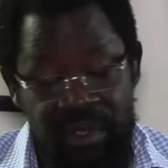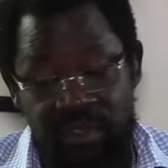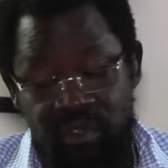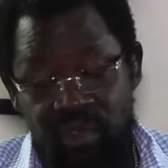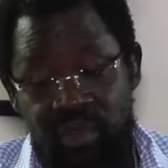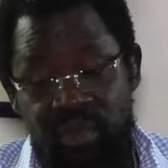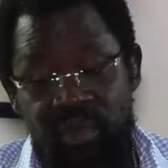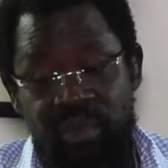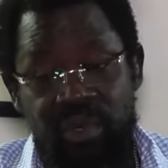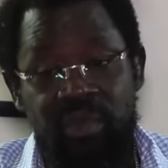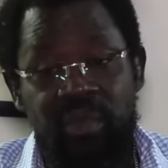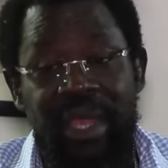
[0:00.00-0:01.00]
So you
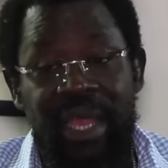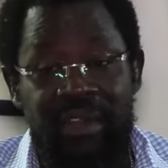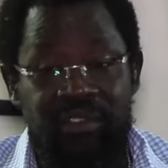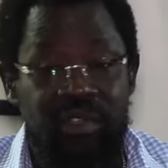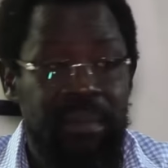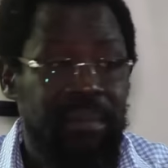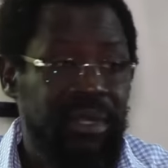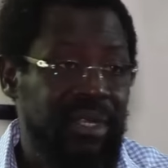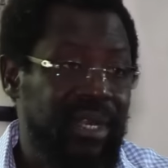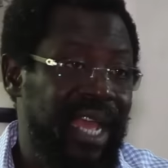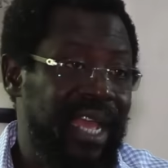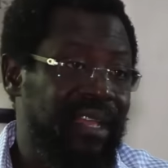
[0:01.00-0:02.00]
would look at
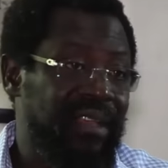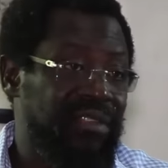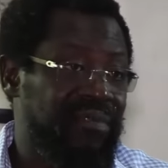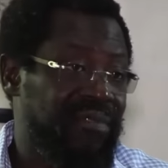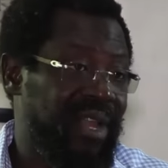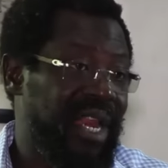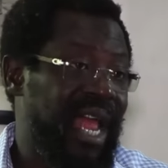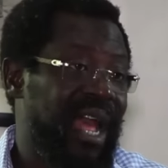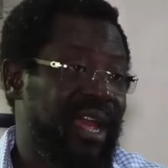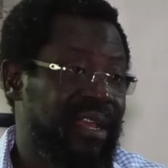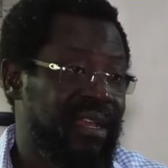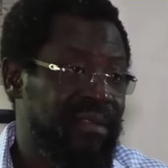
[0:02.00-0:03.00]
somebody like Chief
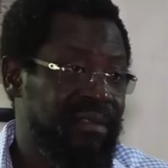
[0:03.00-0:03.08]
Clark,